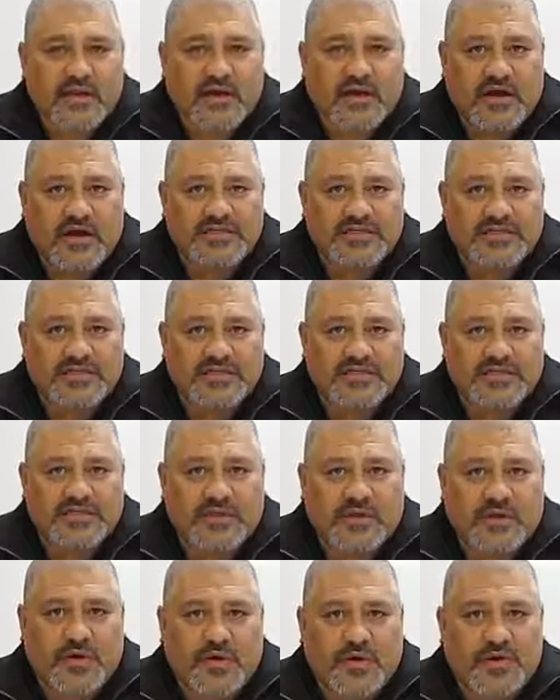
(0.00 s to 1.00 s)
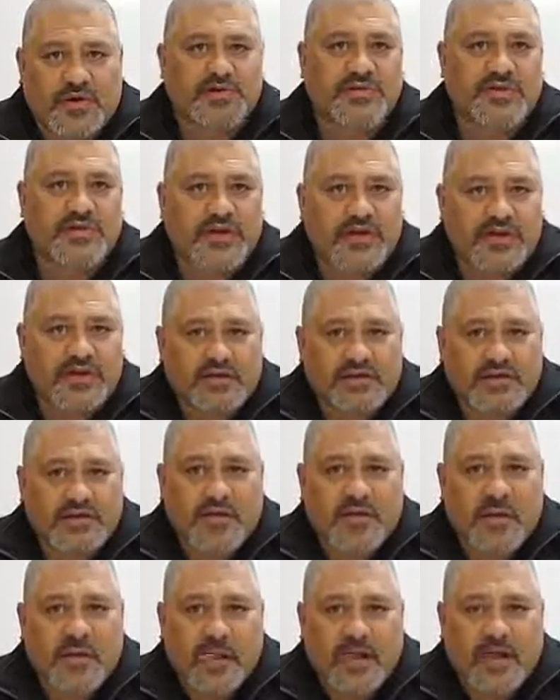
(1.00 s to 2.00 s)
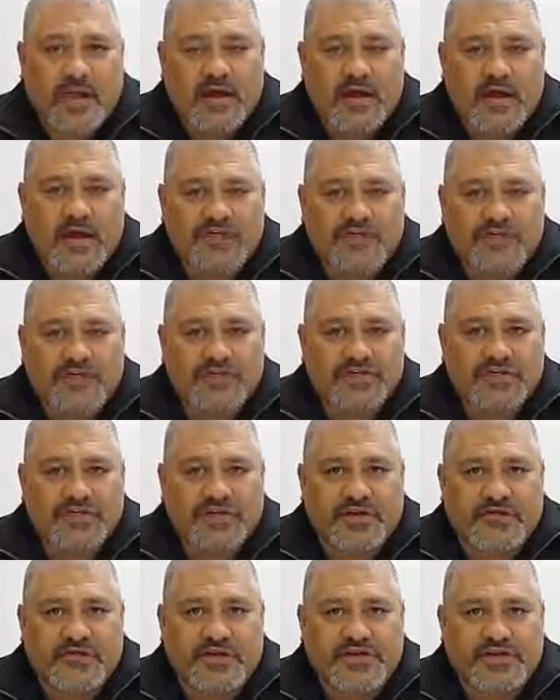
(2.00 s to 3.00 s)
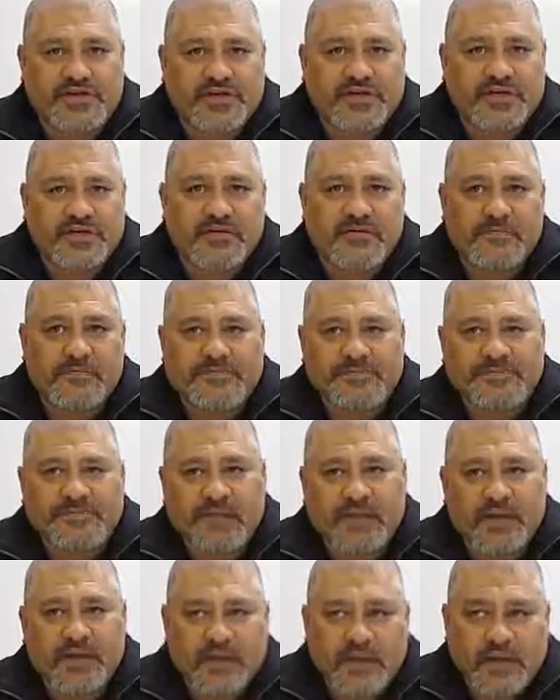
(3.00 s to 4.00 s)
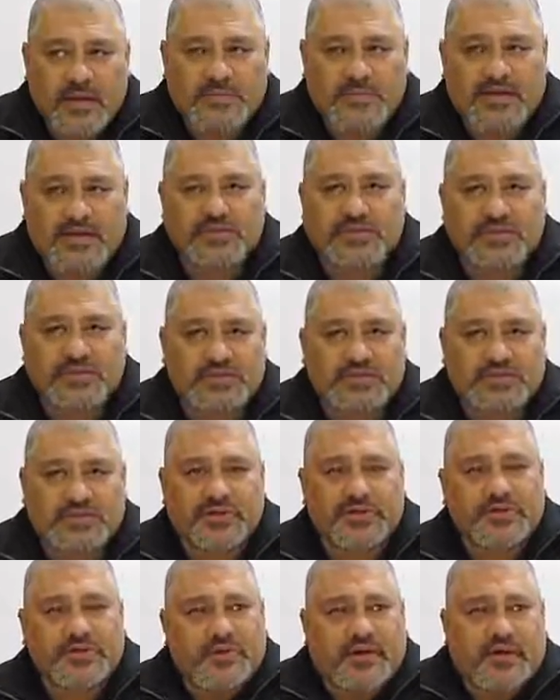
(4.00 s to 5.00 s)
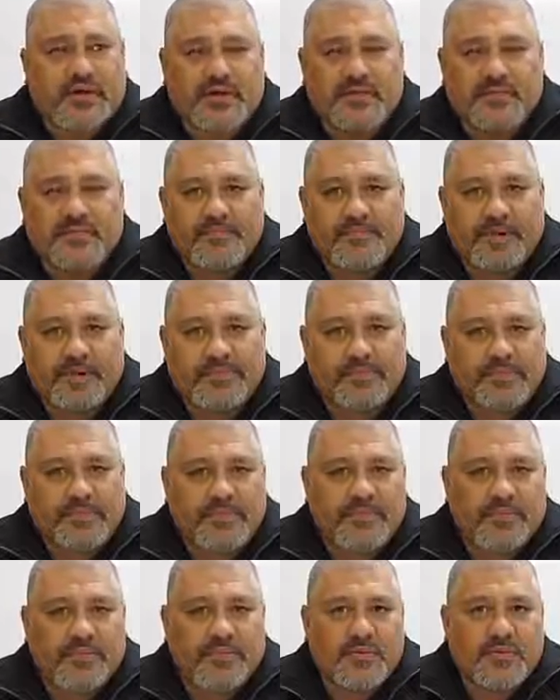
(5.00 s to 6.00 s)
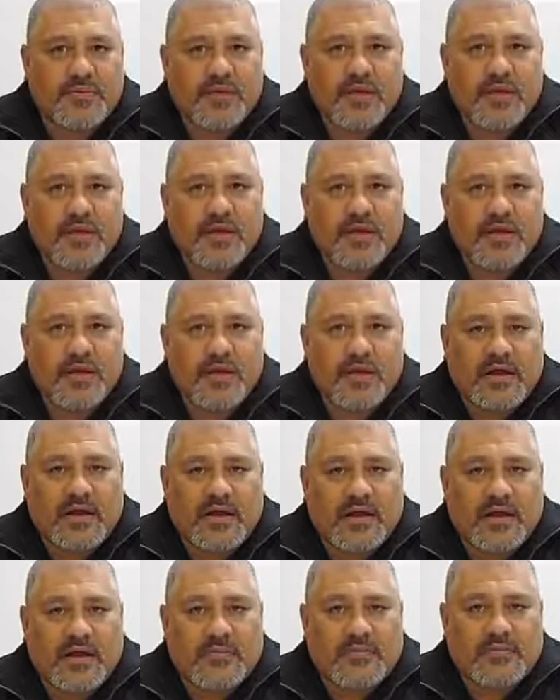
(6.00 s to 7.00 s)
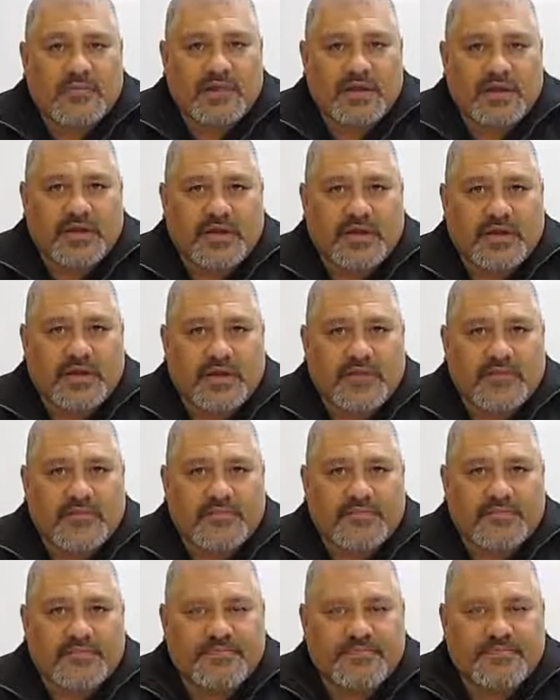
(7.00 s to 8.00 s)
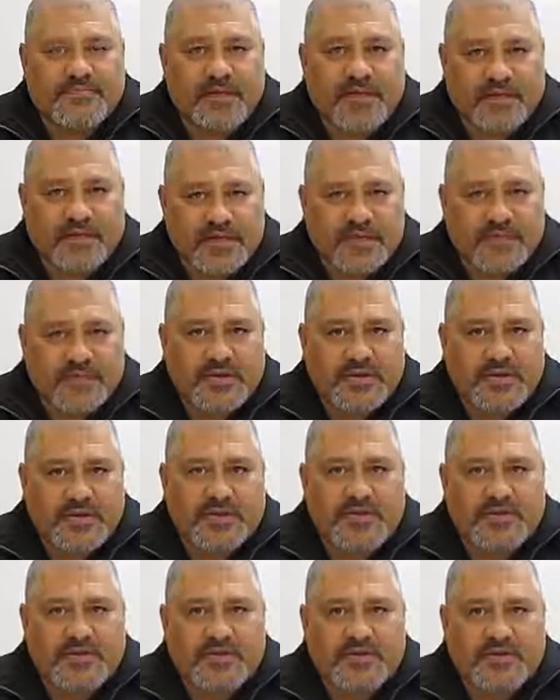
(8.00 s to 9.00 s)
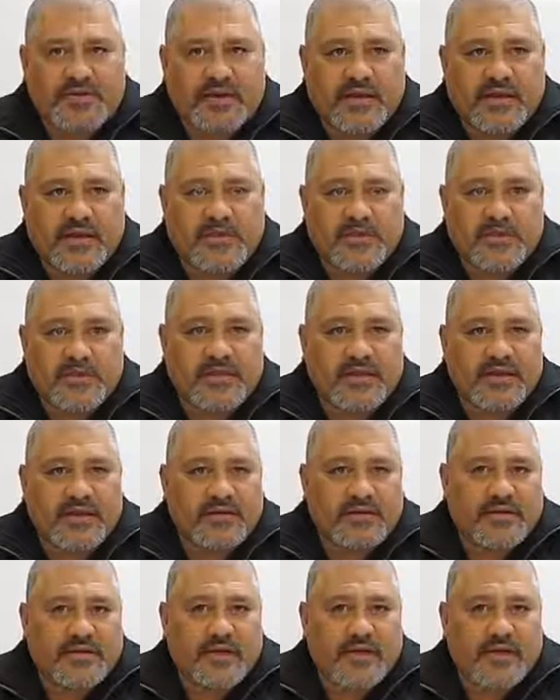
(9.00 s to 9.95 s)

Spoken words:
I see is quite lost here for this generation now. But it's good to meet people like Kimmy and B-Man,